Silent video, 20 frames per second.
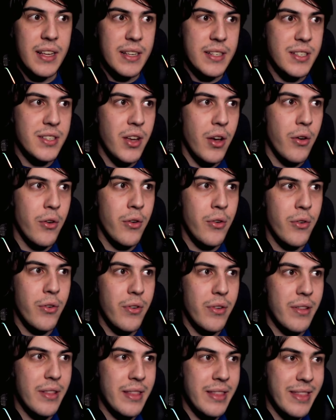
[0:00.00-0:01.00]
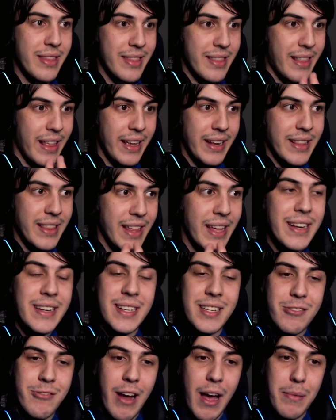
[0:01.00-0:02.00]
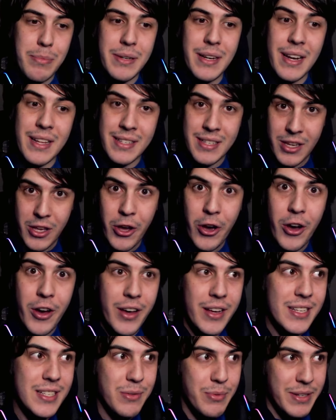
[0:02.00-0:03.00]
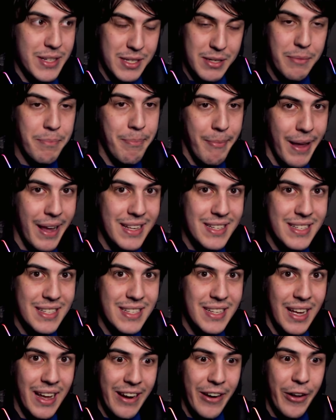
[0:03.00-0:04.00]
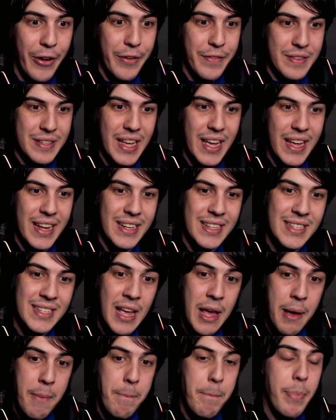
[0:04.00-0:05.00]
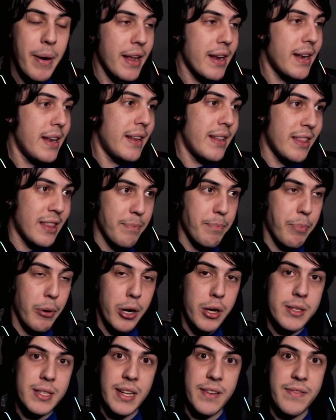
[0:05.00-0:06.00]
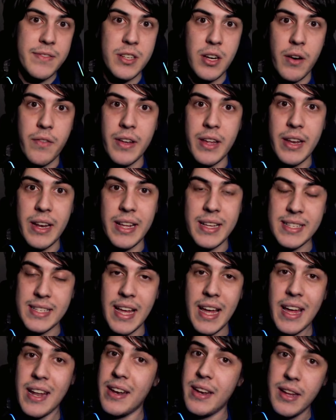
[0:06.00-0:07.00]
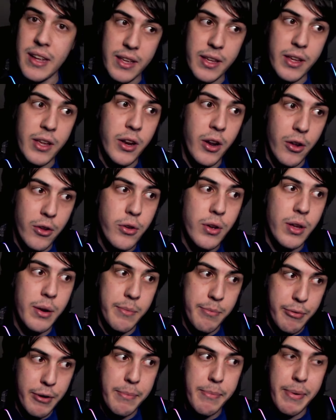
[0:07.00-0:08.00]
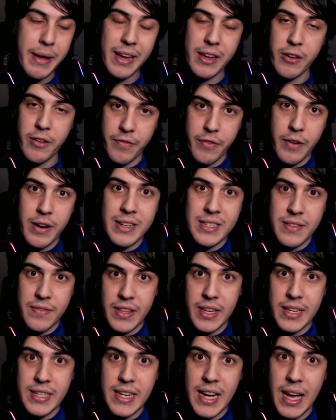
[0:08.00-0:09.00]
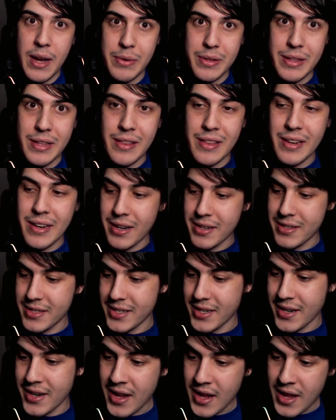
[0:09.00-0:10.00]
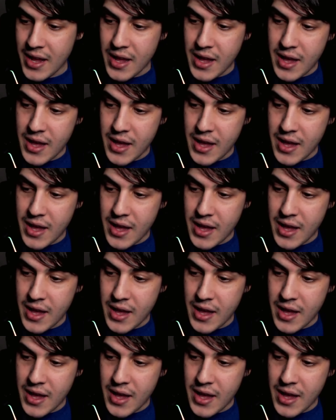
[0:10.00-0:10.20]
So they then described it as a curse, which makes a lot of sense. But the positives of it is that, you know, you can bring back your friends if they die within the dungeon.